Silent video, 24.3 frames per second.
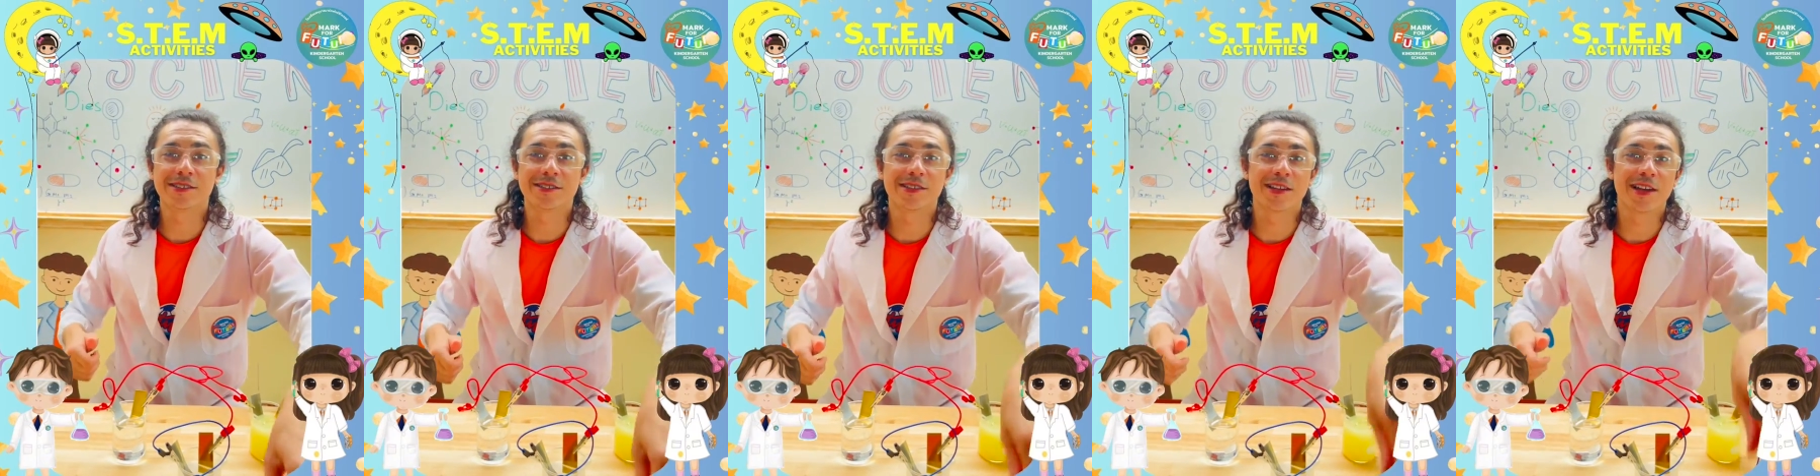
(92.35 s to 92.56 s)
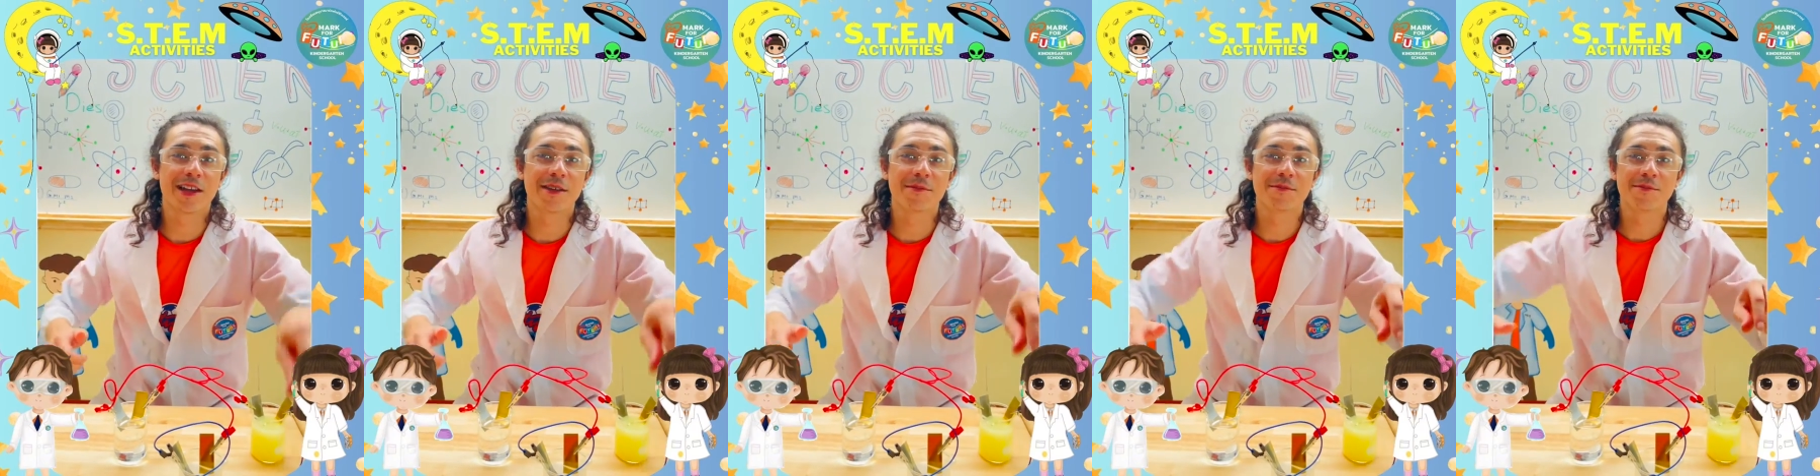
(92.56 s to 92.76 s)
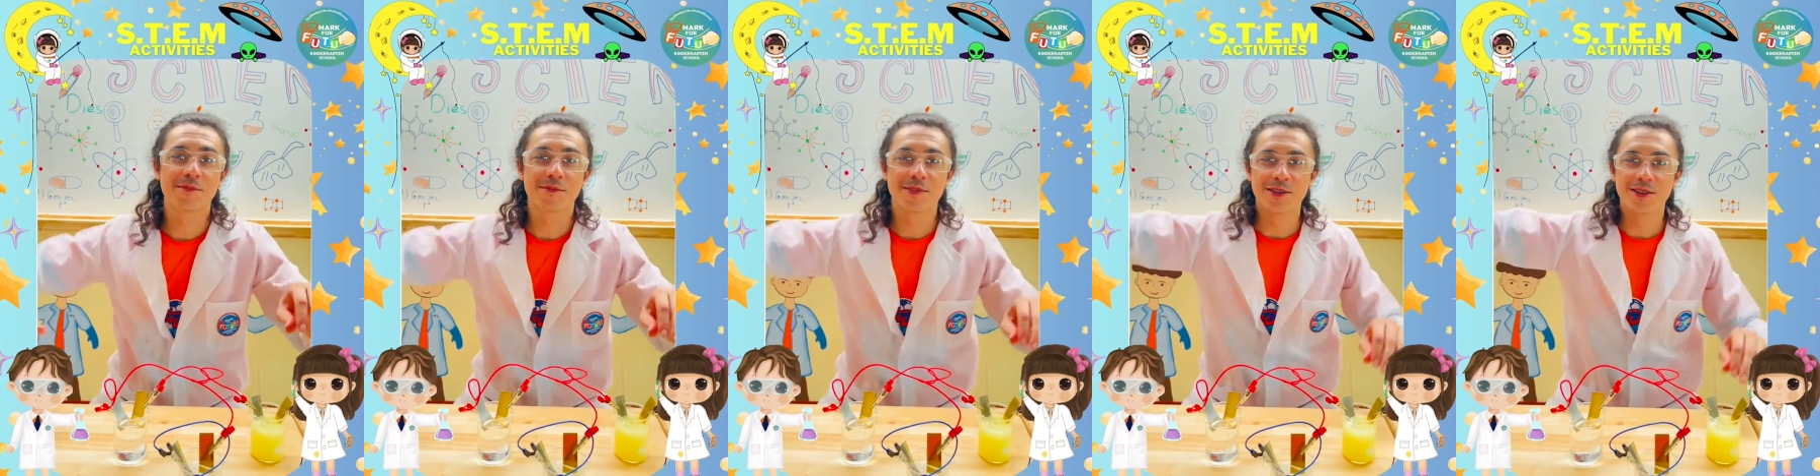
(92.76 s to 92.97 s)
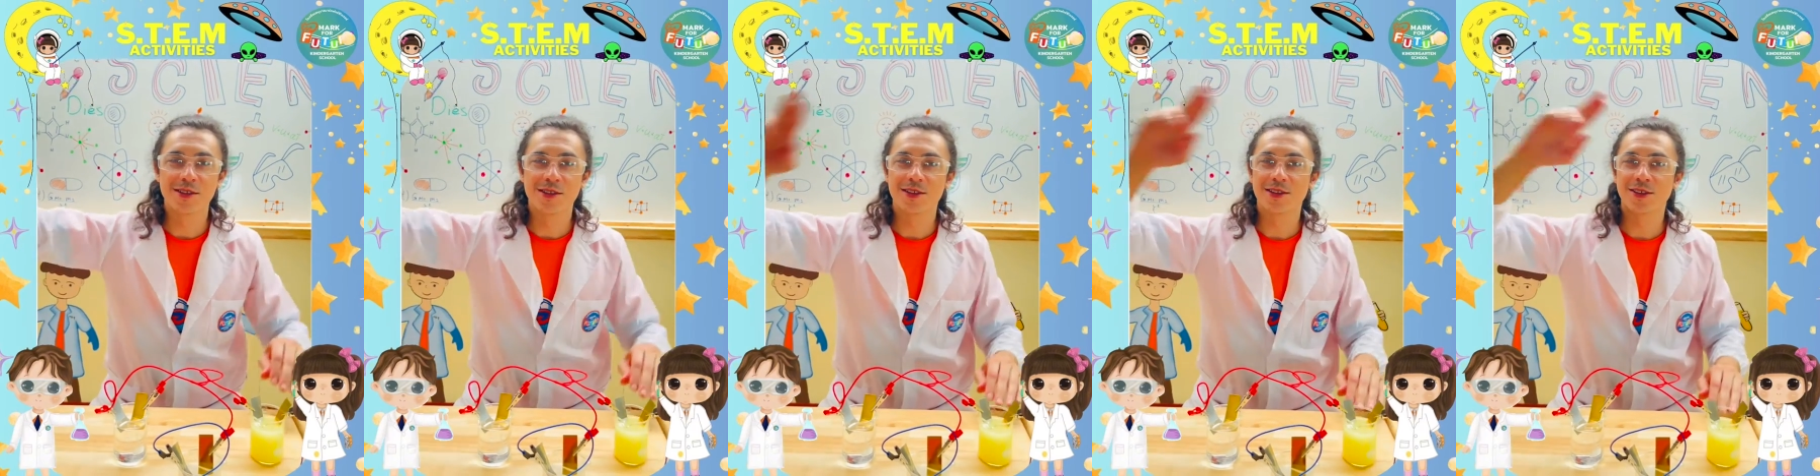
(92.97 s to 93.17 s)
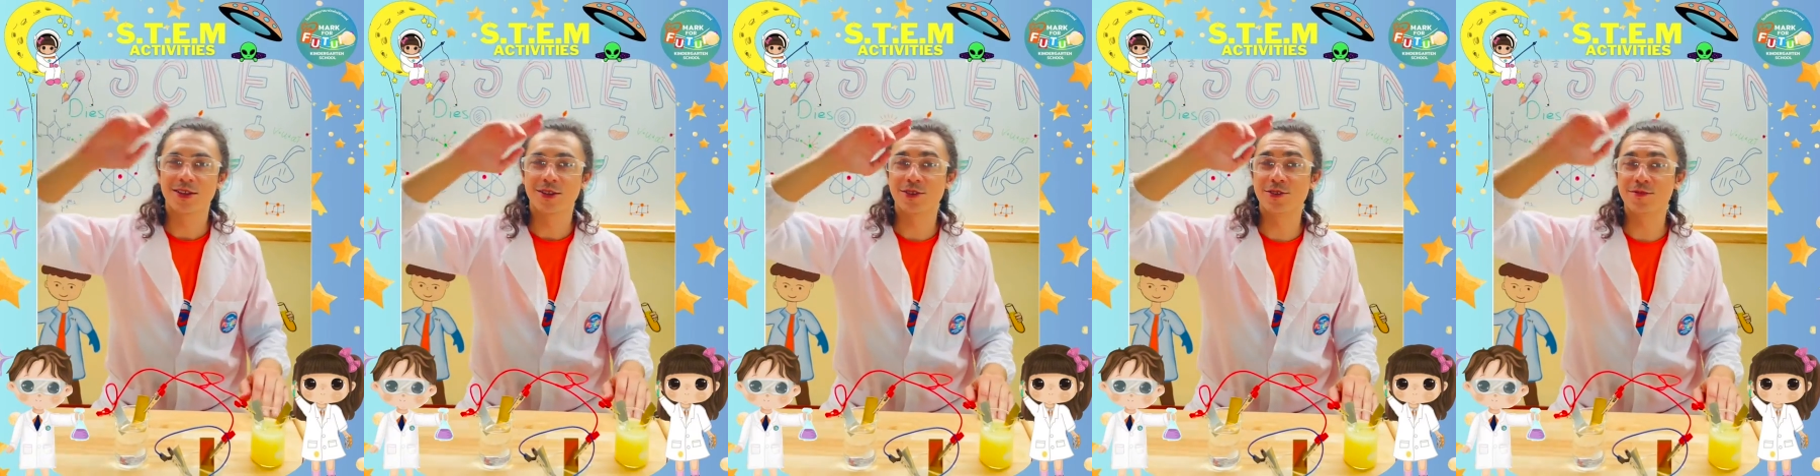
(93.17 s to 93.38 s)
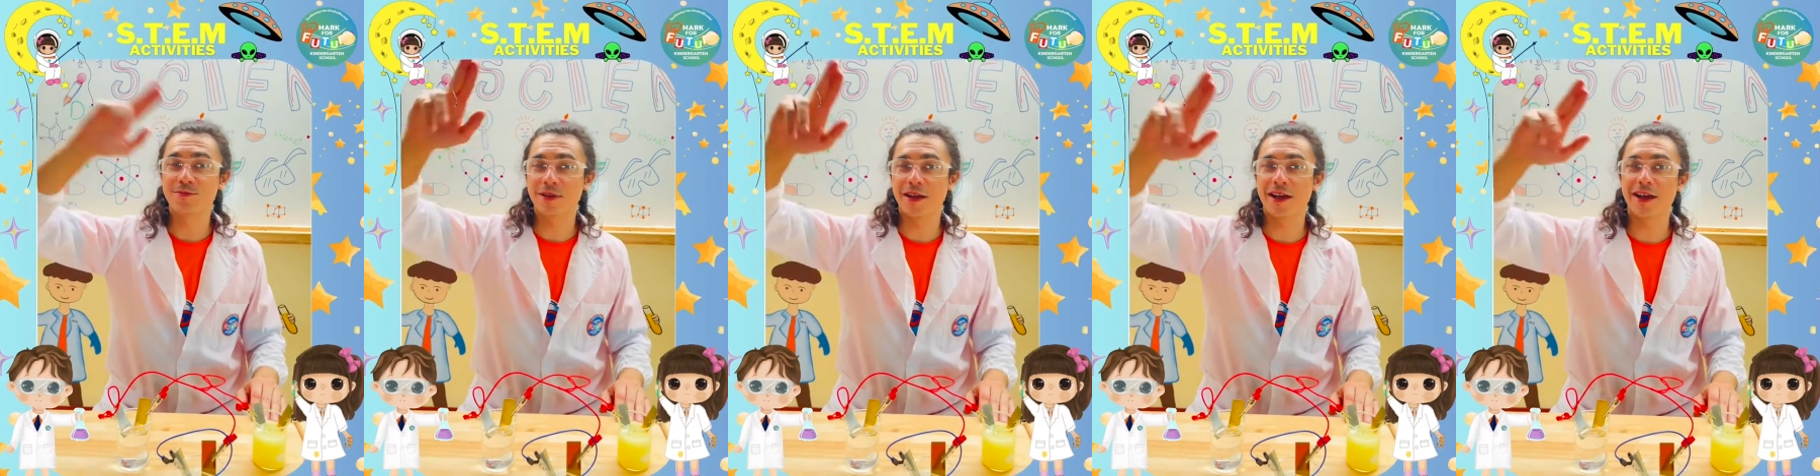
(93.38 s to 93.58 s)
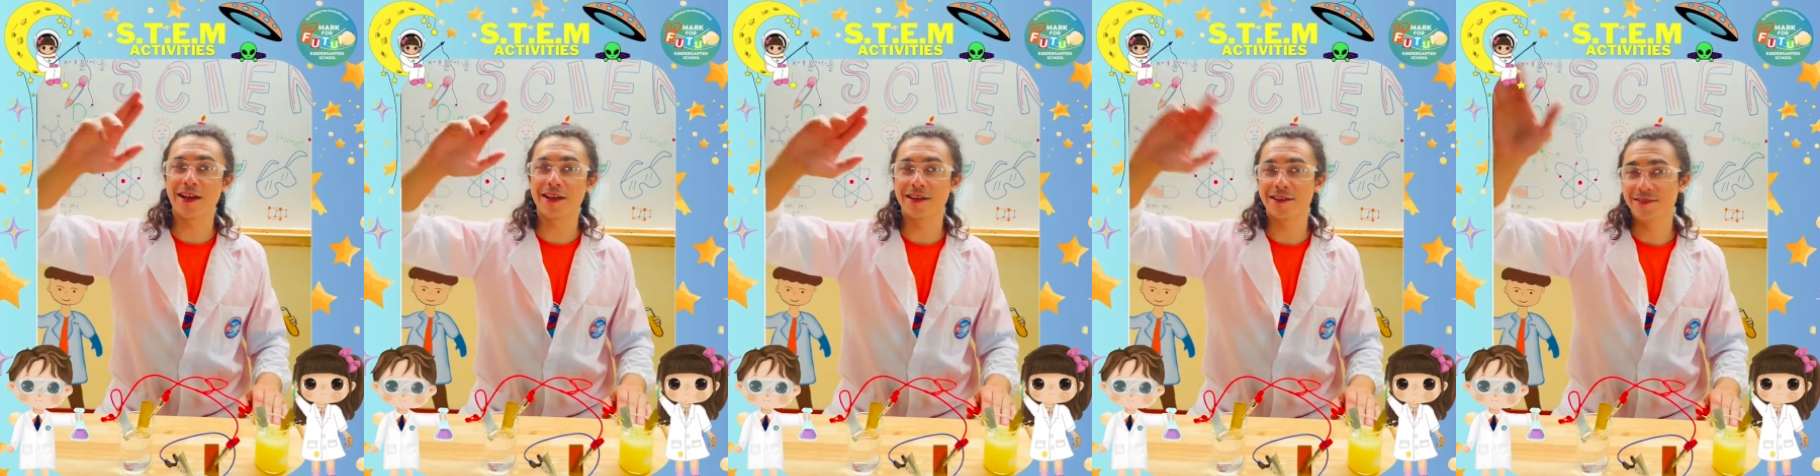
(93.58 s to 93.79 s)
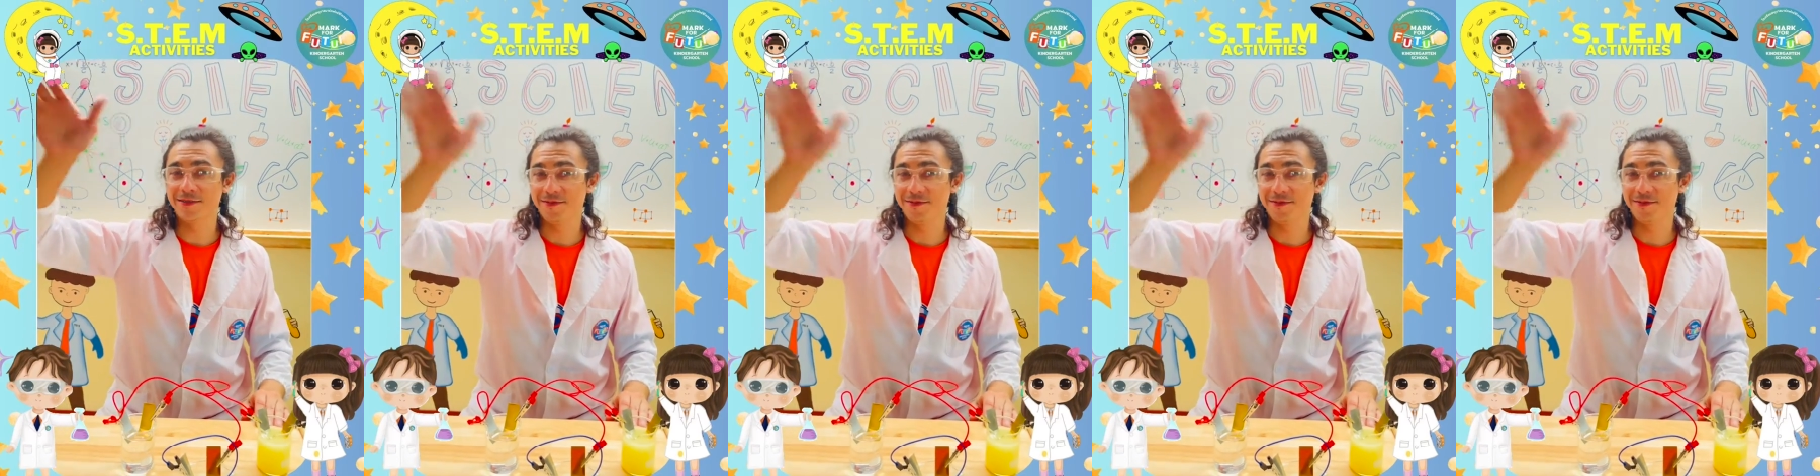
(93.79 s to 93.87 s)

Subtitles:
time. Goodbye.